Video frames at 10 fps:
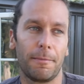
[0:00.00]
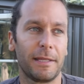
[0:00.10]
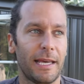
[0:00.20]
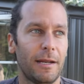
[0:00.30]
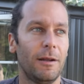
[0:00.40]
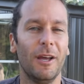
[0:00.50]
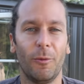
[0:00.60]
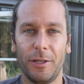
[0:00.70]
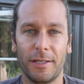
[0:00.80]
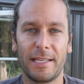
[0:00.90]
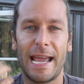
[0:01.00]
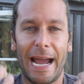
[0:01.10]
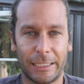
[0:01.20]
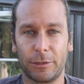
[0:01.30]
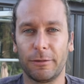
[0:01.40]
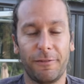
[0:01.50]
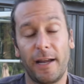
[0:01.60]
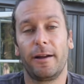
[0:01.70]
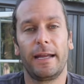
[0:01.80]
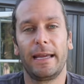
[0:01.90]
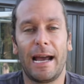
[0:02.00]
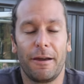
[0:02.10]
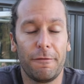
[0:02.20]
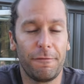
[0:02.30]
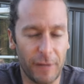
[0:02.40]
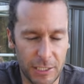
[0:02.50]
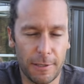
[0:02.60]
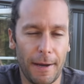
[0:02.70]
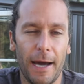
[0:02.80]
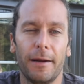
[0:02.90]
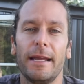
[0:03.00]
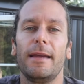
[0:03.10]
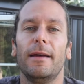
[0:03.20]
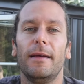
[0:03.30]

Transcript: but then when you get to the actual firing and how you finish the pottery,